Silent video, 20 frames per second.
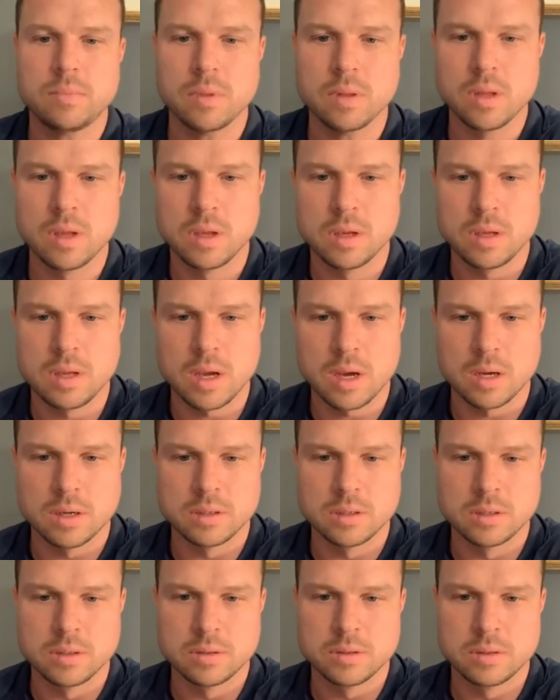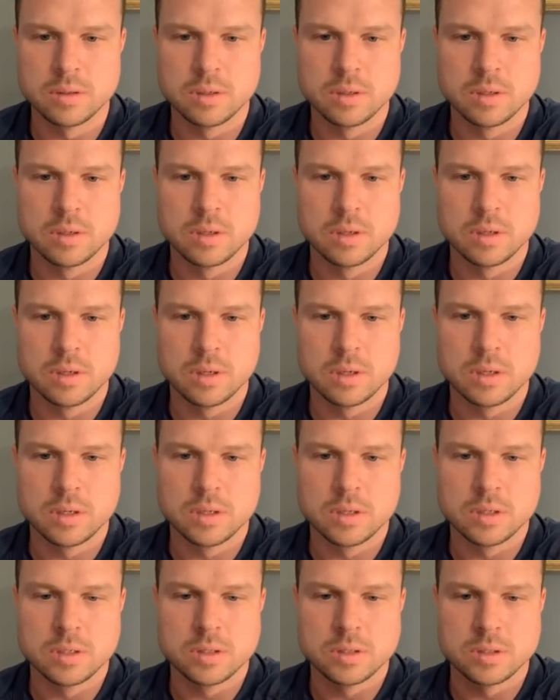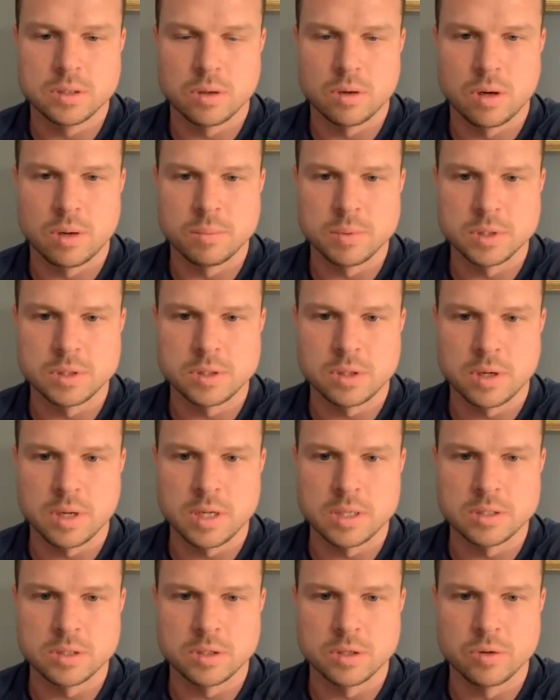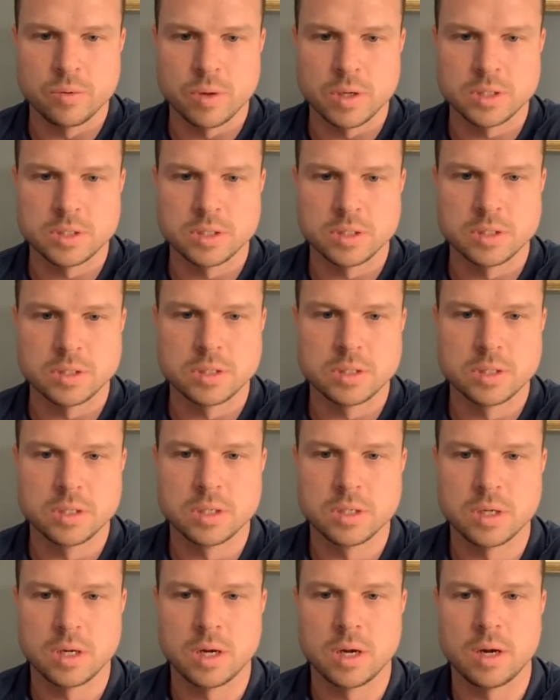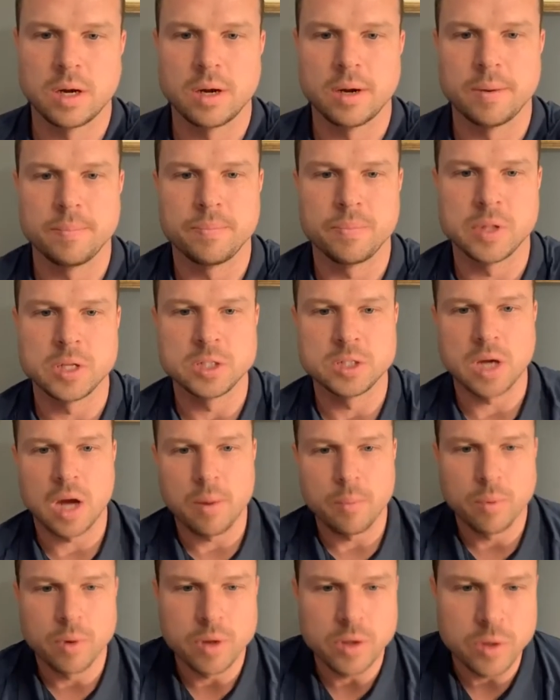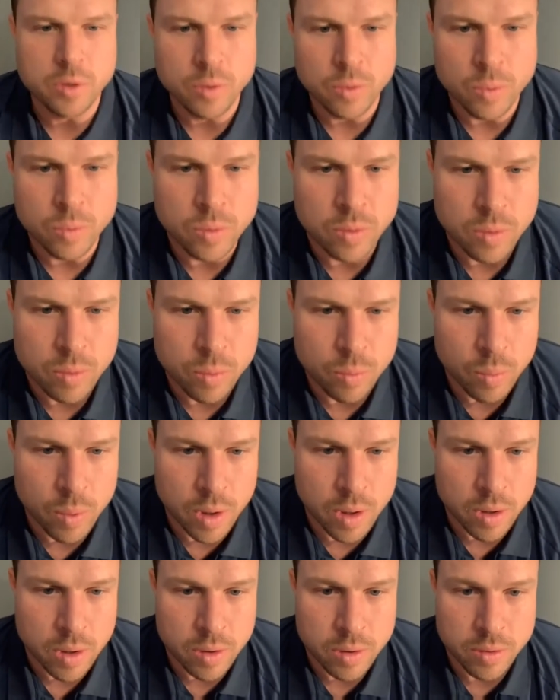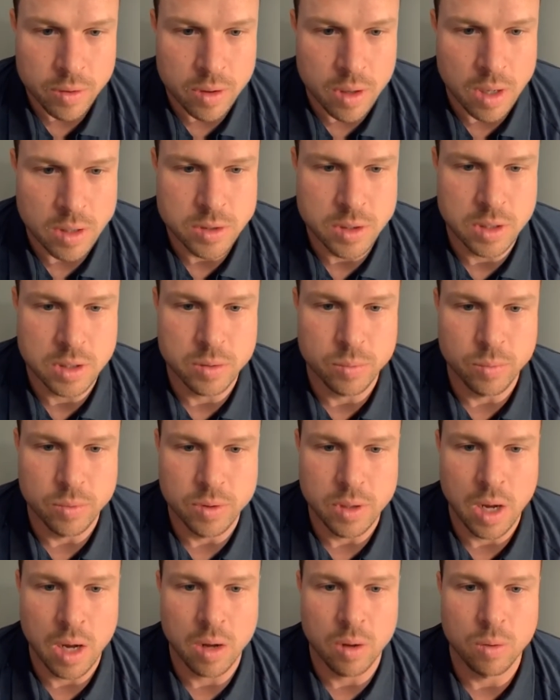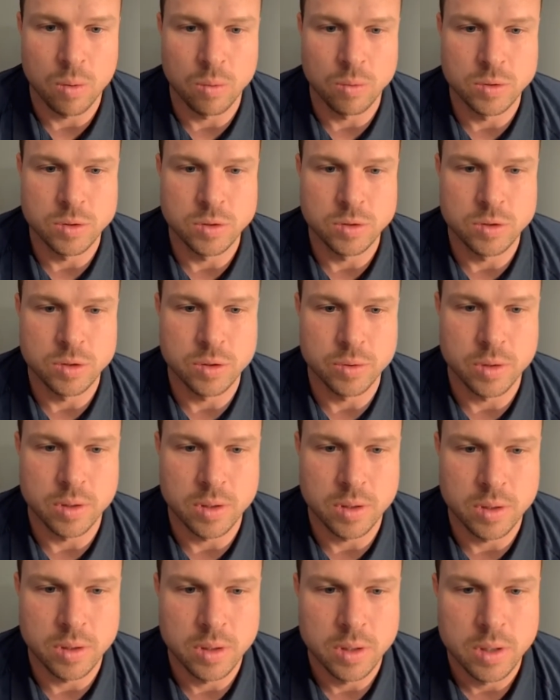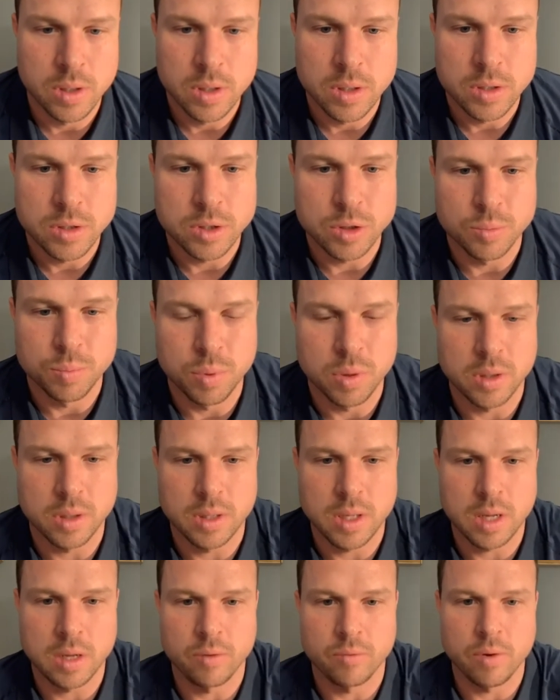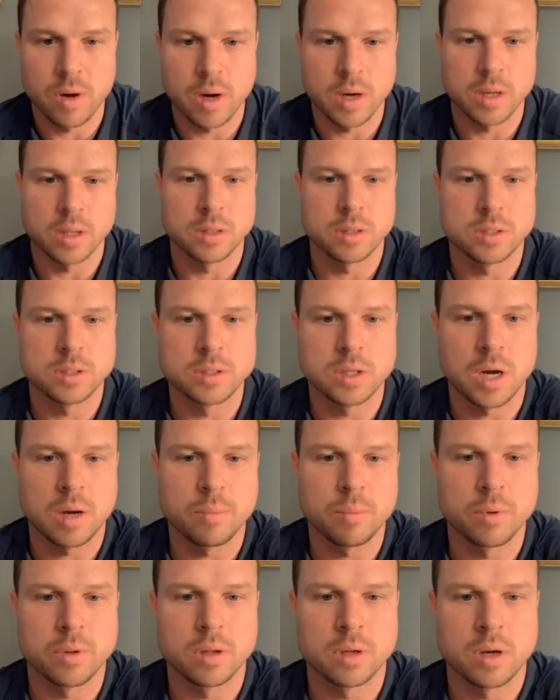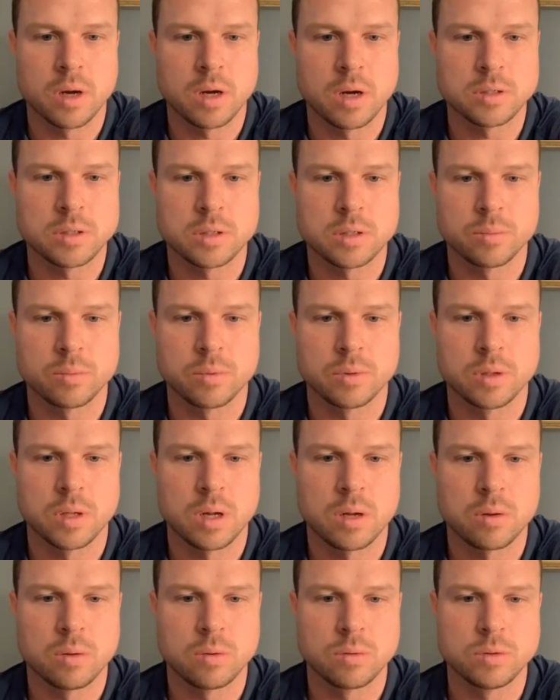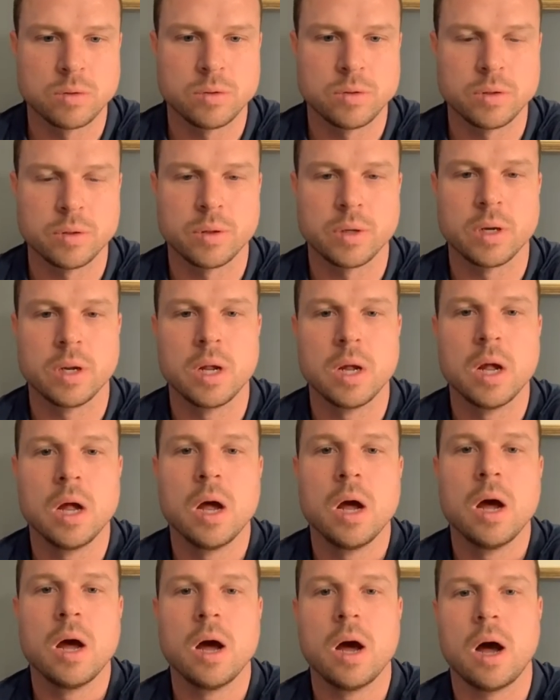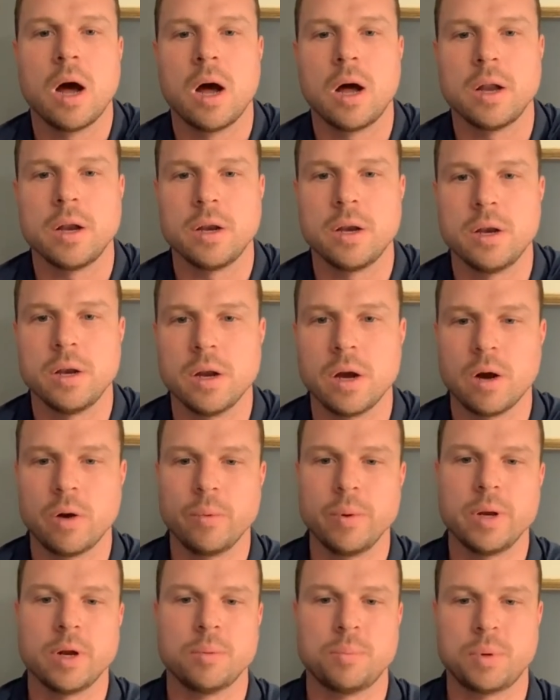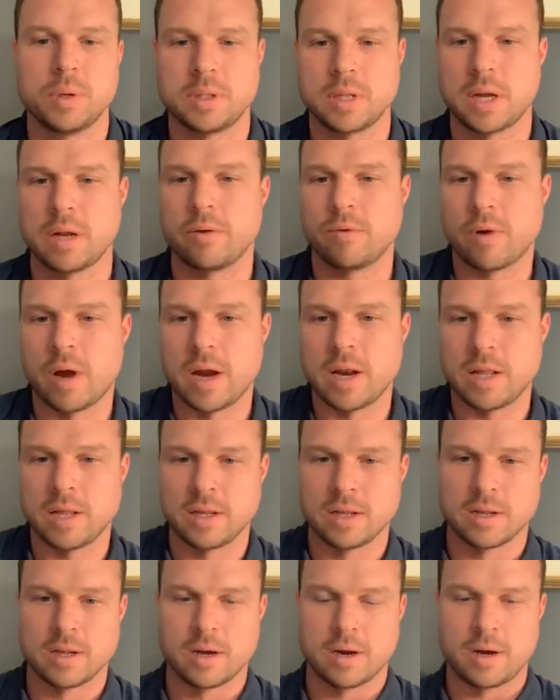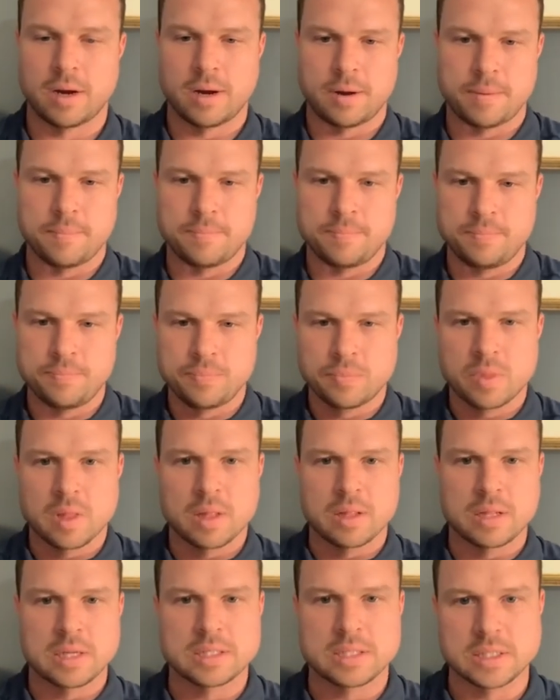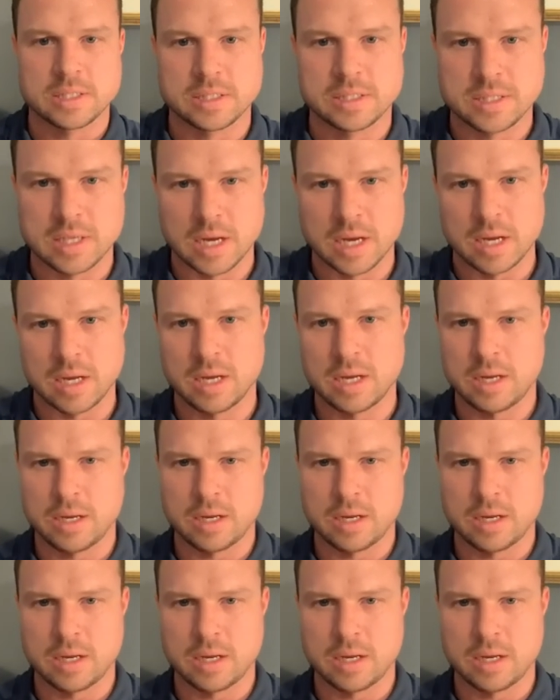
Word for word: yeah. So I'm gonna start answering questions. Um, the job where you where the contractor will not hold you to it, do you put that in writing? The job where the contractor will not hold you to it. Uh, no, we don't put that in writing. Um, this is a,